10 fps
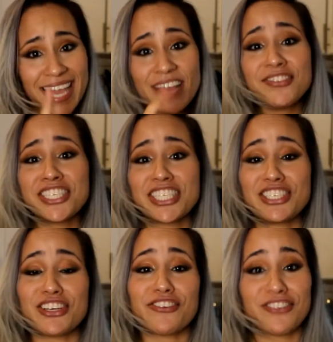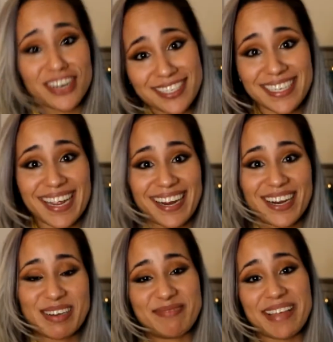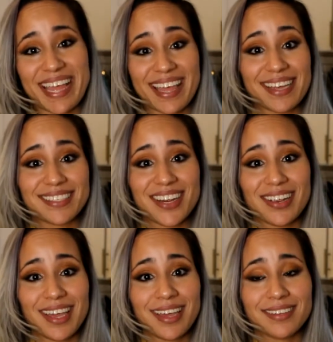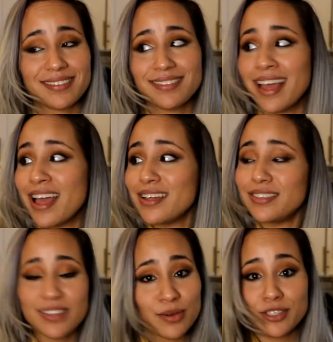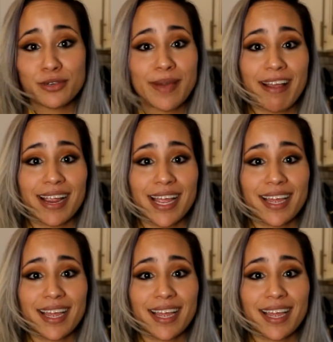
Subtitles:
if this is your first year making a turkey, don't you worry.